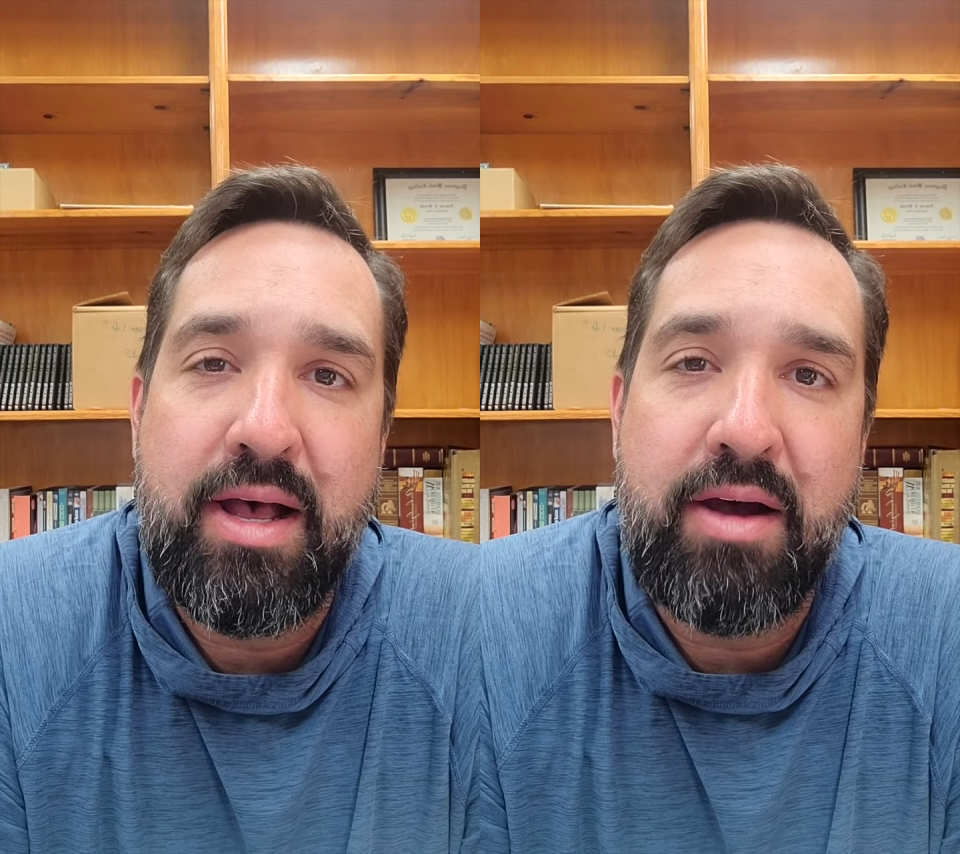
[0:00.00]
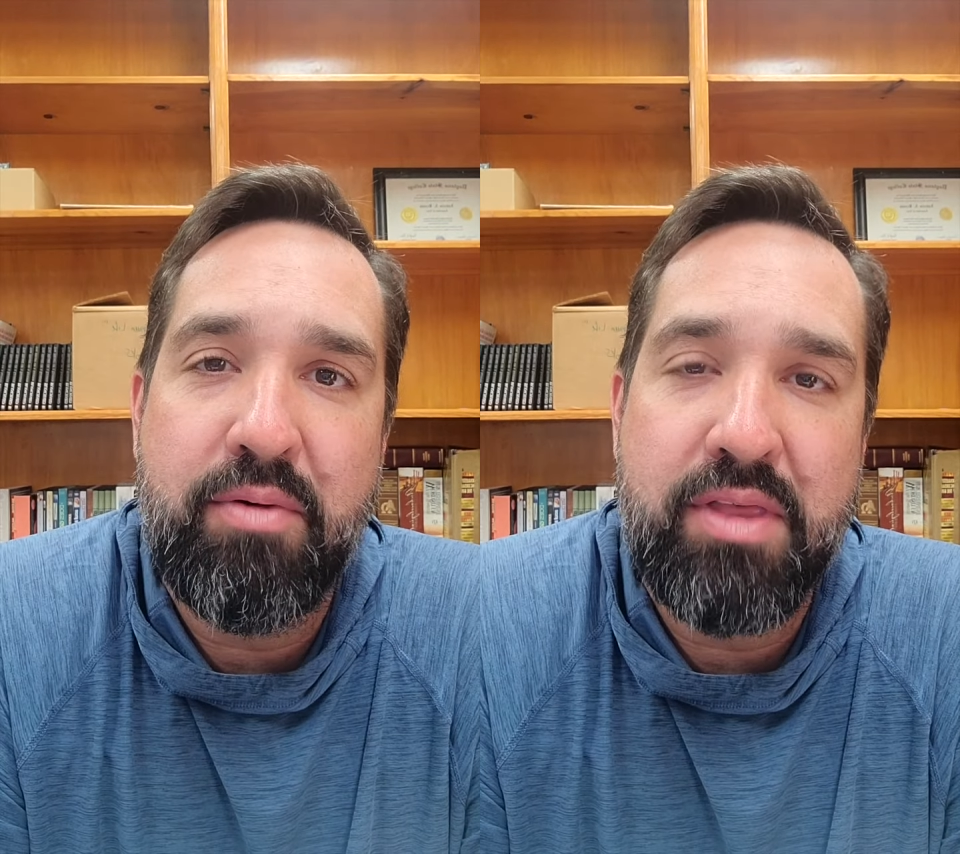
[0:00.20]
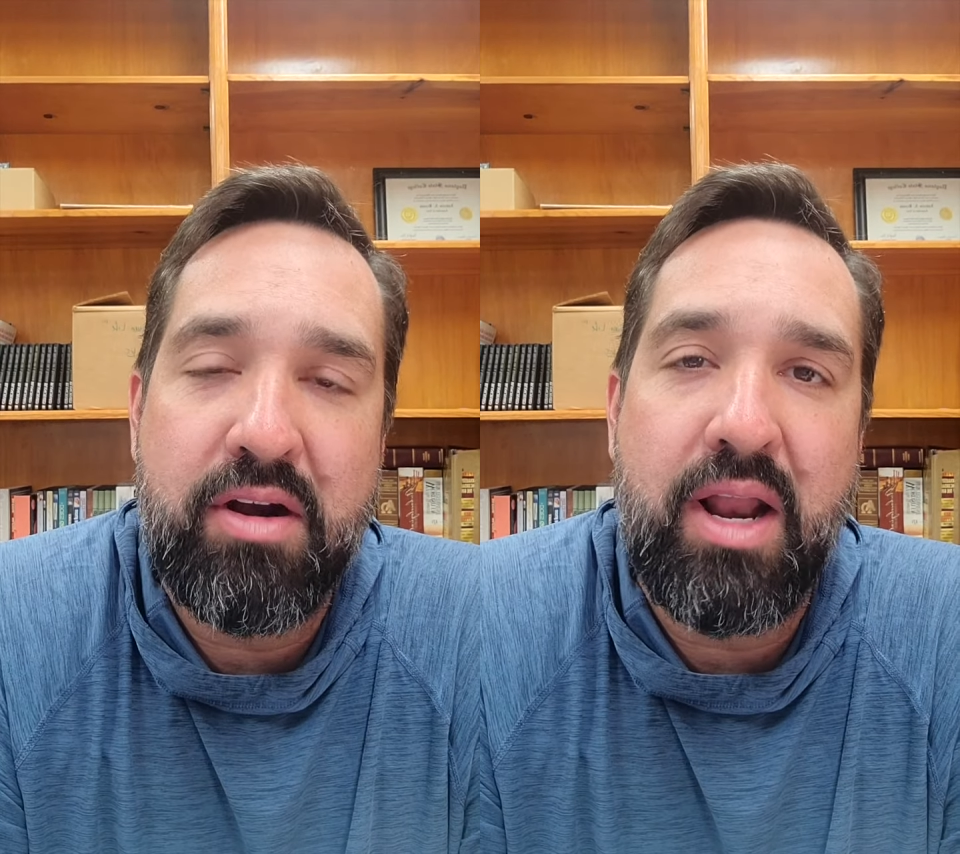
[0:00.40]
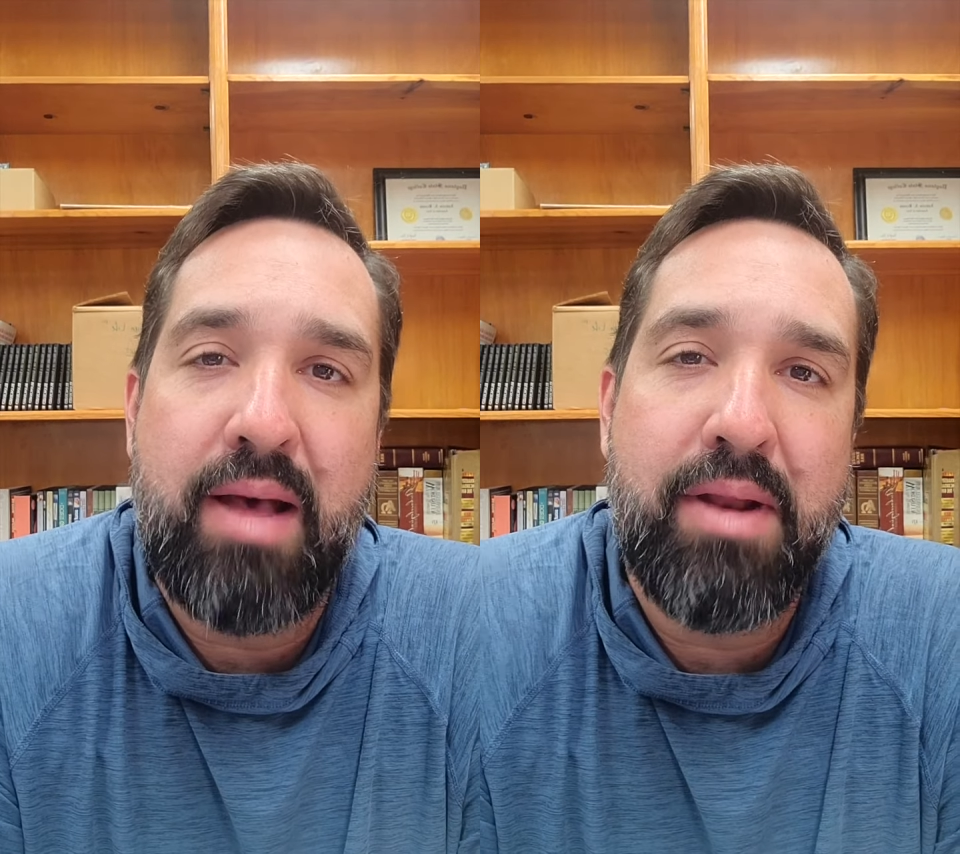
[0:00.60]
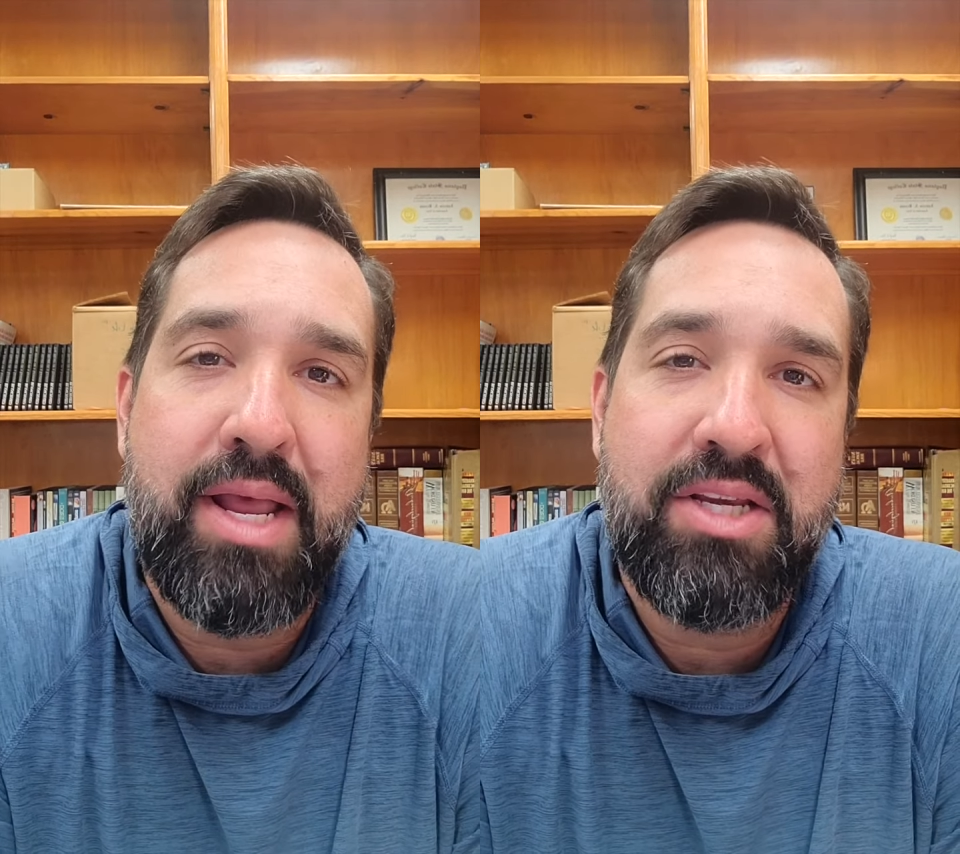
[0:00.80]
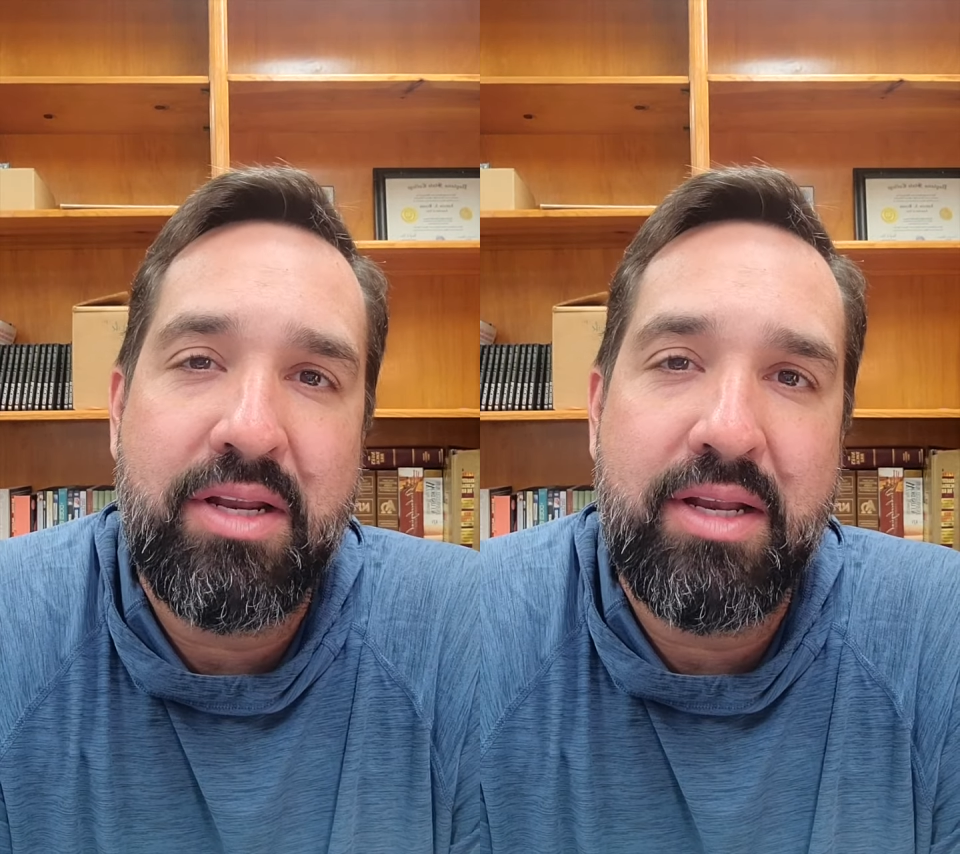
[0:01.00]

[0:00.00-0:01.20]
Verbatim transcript: uh, with our denomination,